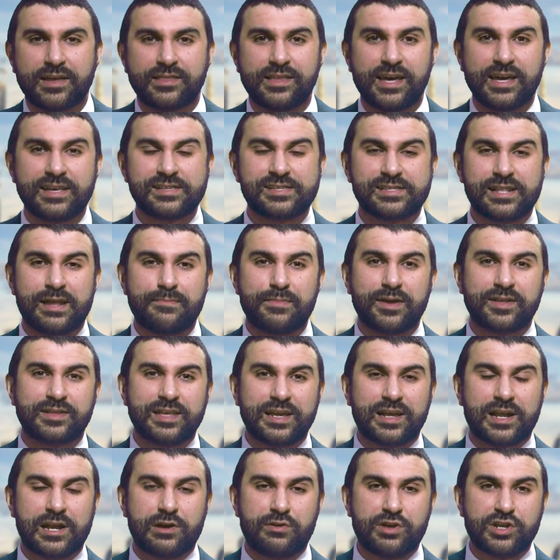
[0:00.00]
the Islamic
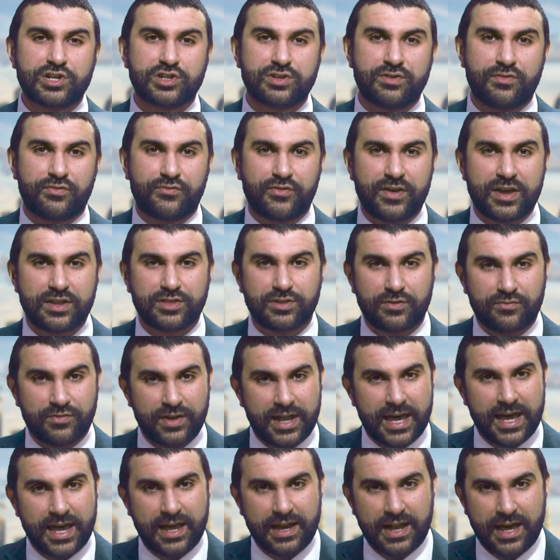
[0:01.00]
declaration of faith of
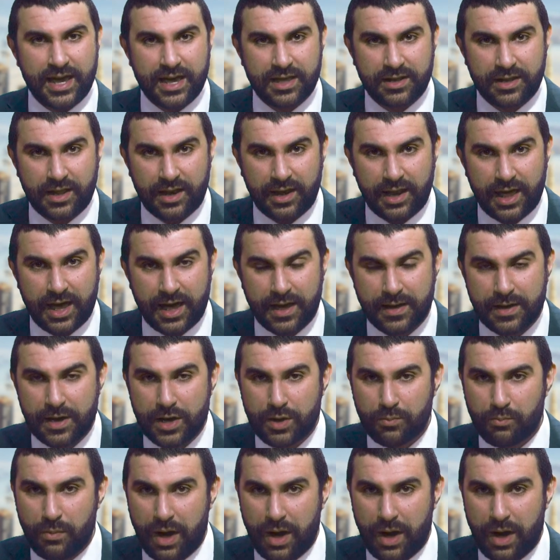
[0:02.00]
La ilaha illallah